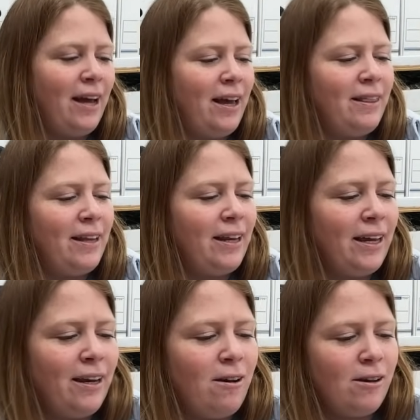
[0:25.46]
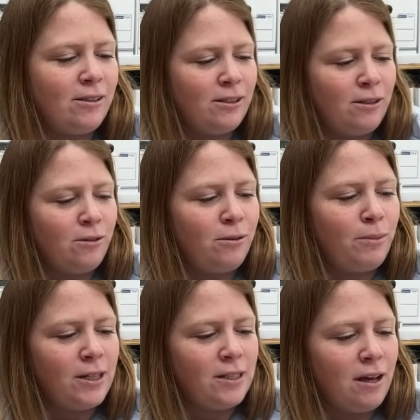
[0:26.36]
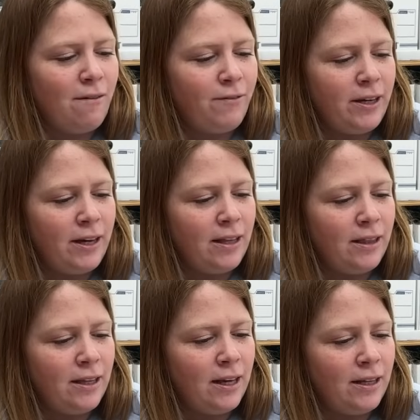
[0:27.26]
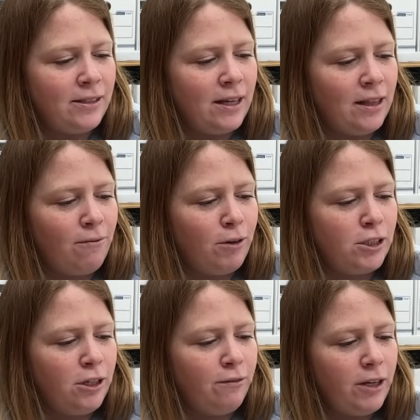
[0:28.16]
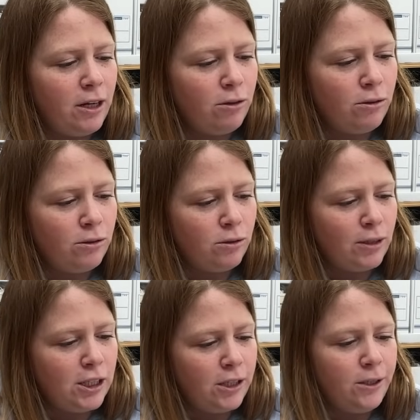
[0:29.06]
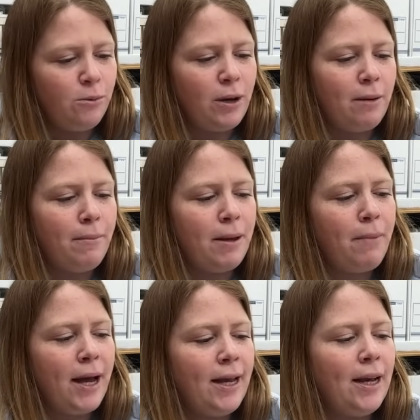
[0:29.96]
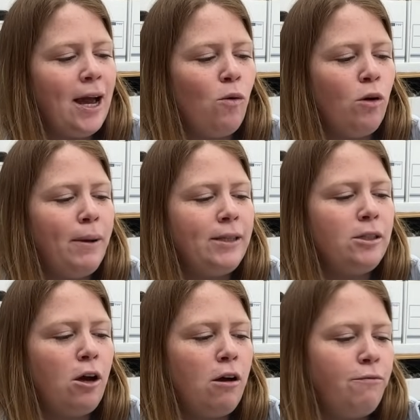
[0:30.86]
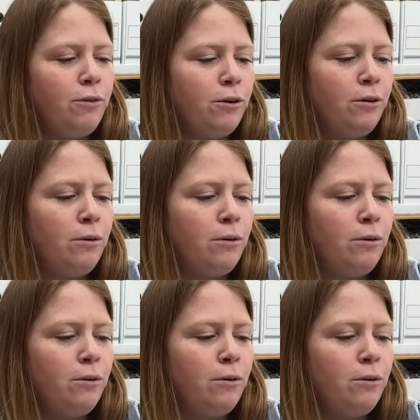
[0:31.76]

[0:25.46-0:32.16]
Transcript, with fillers: And then Anna also bought us a coffee and then said love watching your videos. Question: do you recommend buy it now or best offer